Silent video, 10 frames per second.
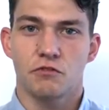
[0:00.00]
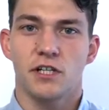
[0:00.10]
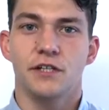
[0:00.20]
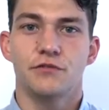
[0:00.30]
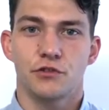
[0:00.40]

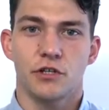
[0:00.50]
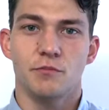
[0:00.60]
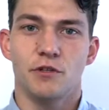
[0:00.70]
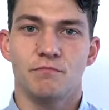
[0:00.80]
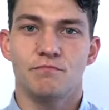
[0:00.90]
relief
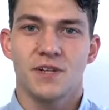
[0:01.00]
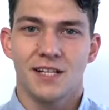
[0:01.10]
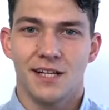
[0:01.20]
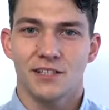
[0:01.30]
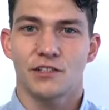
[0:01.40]
treatment?
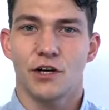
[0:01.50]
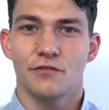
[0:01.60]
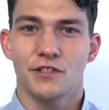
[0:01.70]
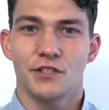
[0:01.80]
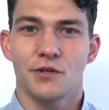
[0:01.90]
Let's
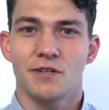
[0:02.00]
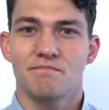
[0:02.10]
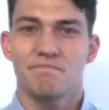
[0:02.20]
dive into it.